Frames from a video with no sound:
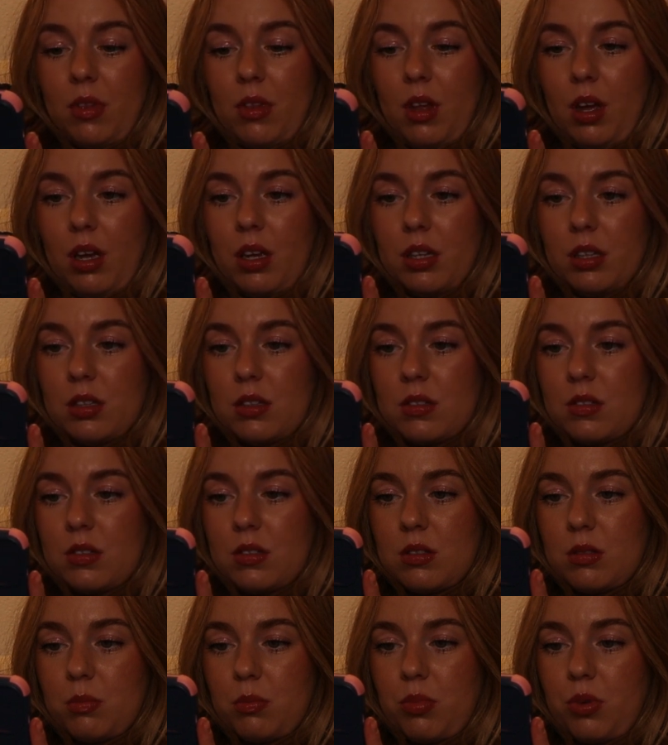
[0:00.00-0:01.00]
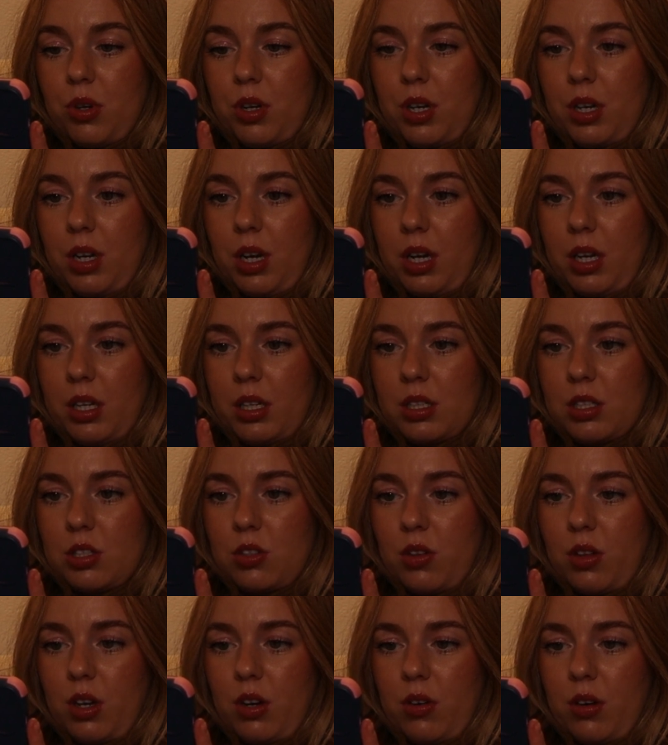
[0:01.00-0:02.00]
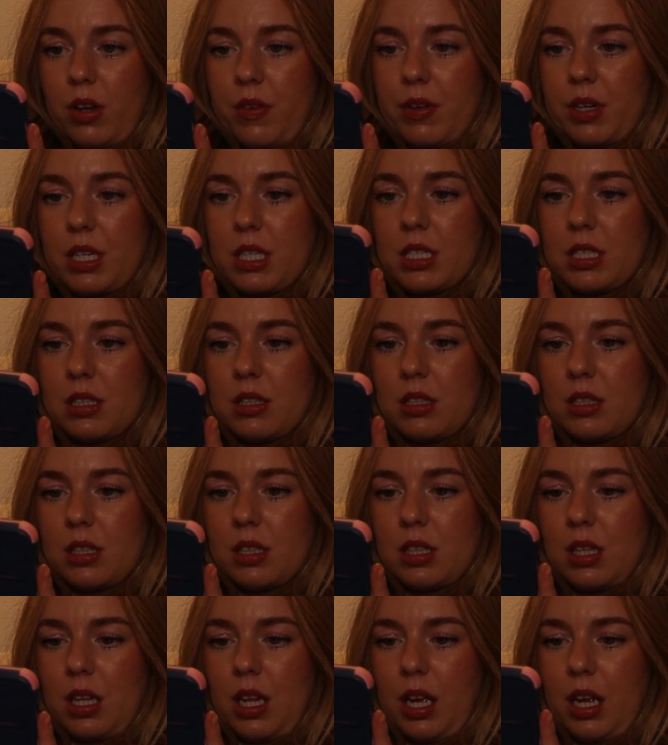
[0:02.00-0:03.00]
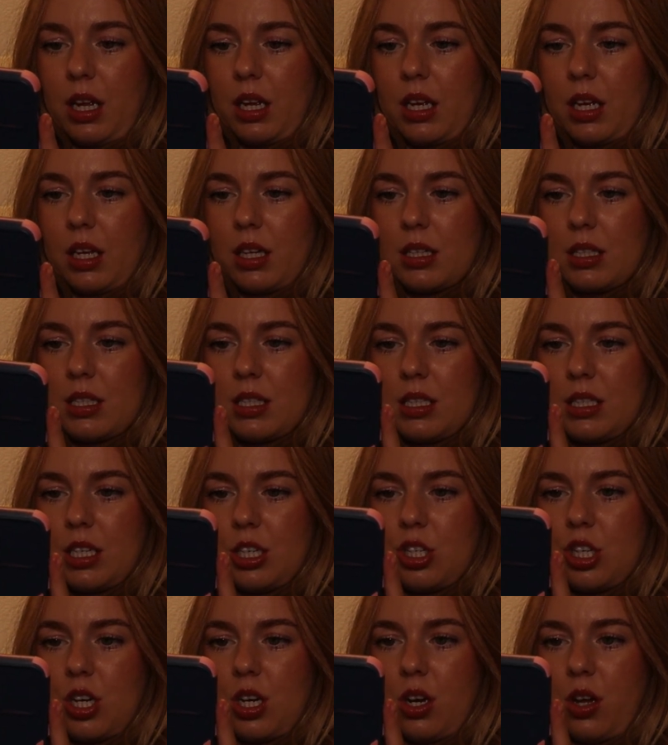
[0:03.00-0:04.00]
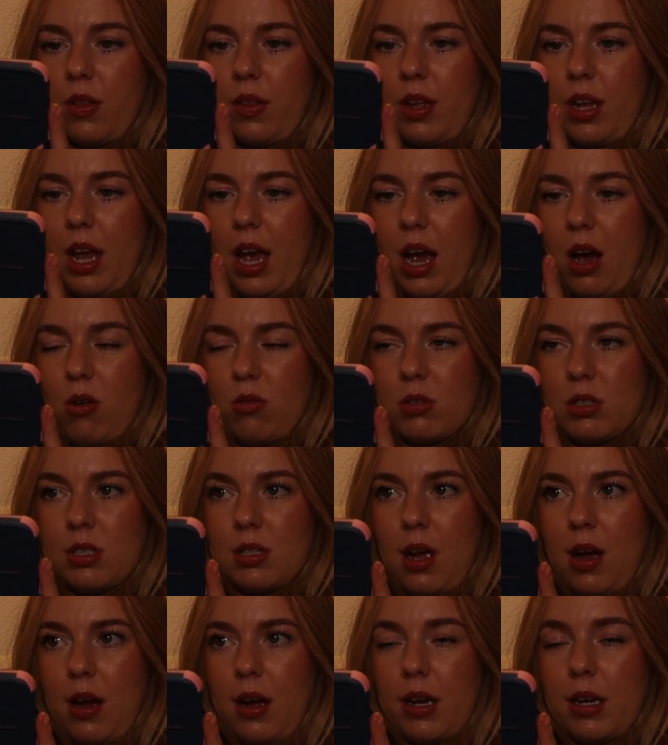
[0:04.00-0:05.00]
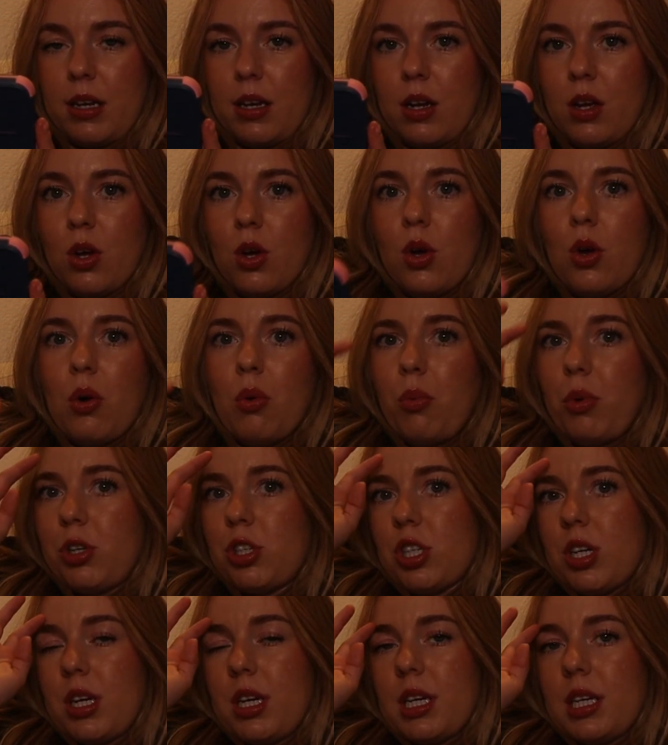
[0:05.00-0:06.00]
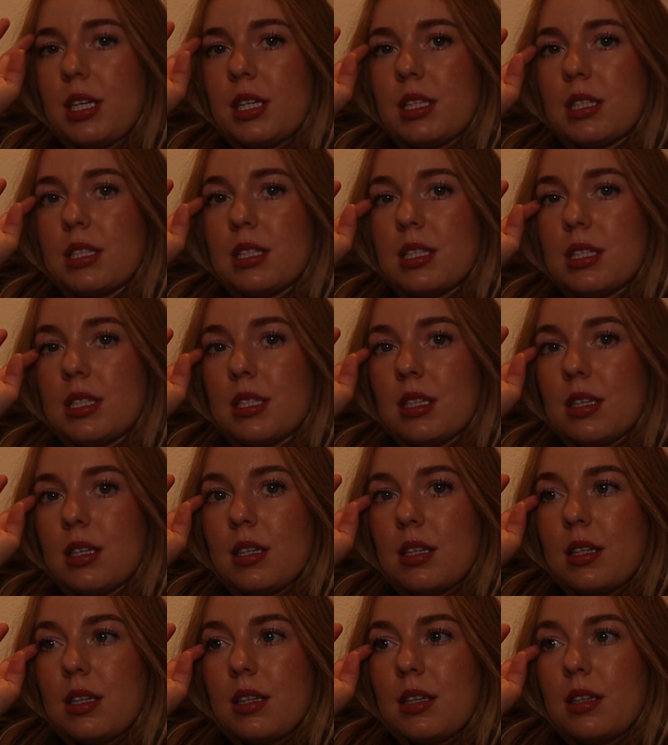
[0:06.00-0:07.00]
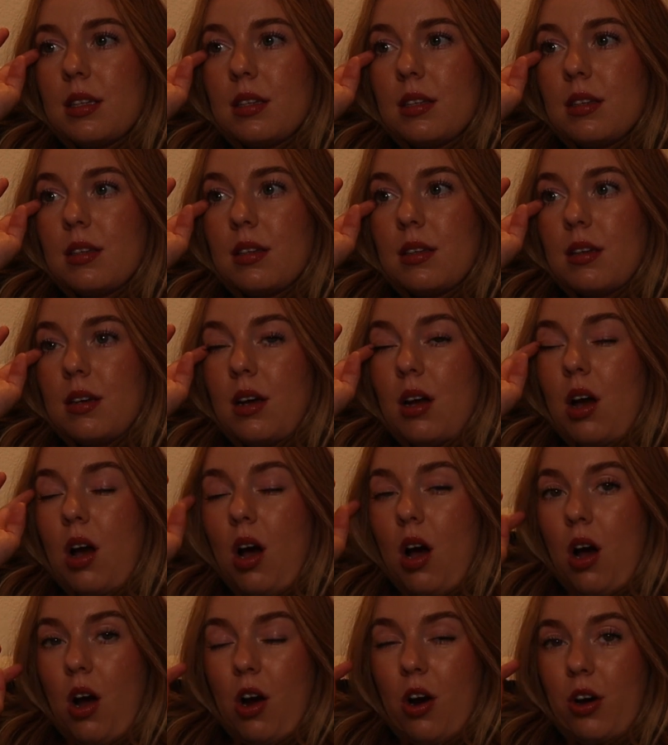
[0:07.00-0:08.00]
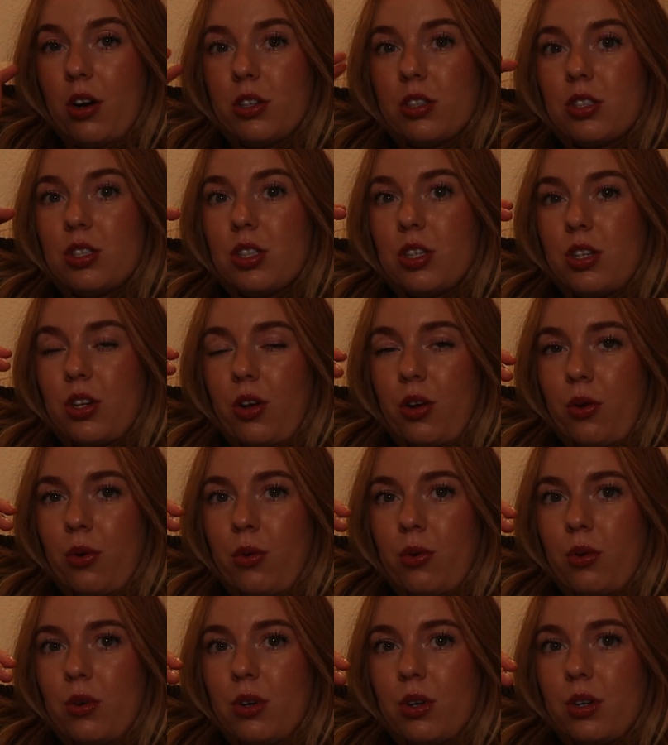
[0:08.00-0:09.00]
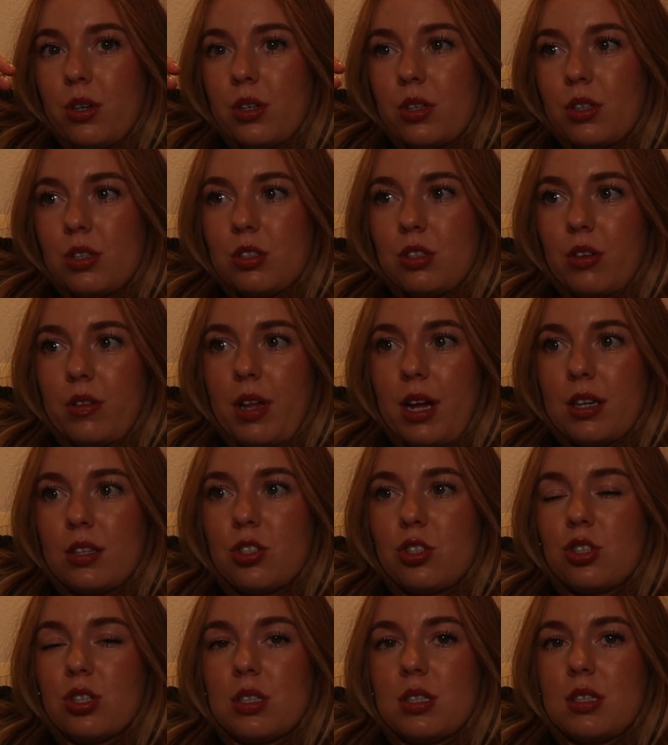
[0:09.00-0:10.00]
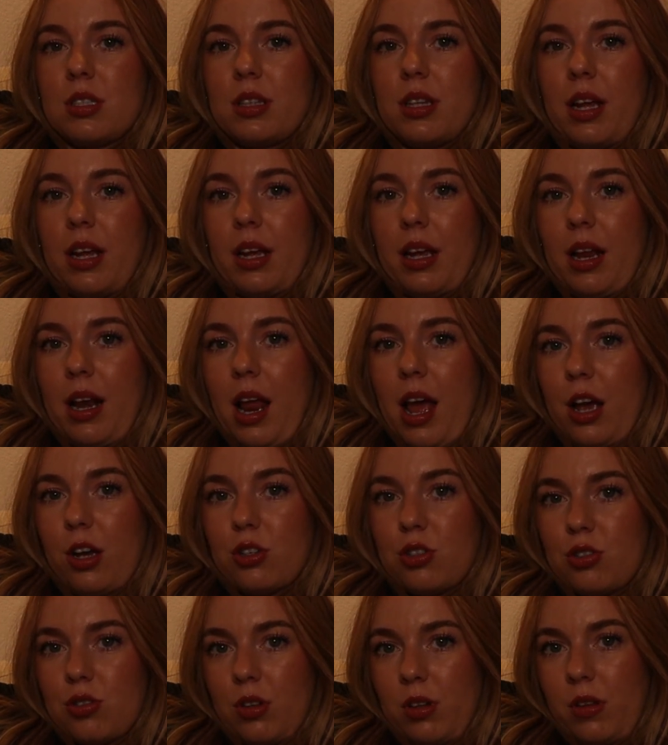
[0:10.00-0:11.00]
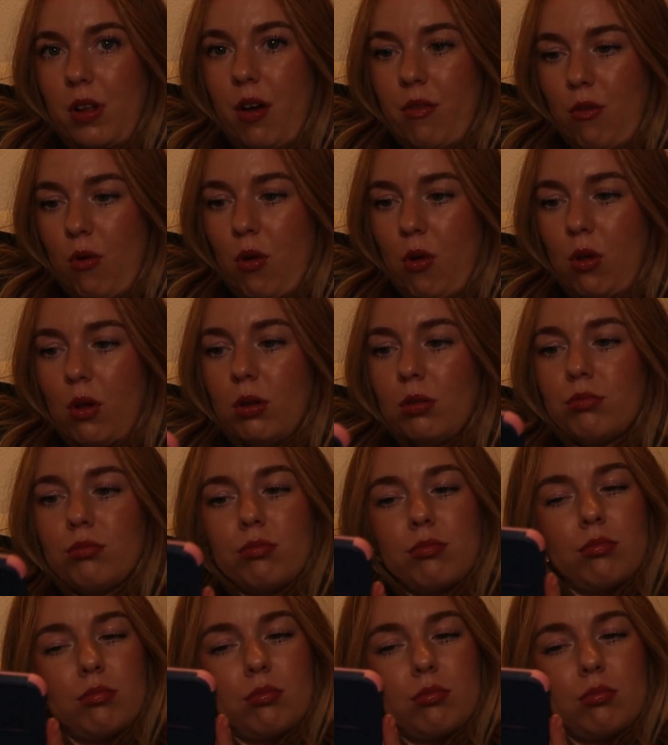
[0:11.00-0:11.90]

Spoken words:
That's pretty nice. So they don't have any like stitching on the outside, which is hard to do. So that's just like an extra level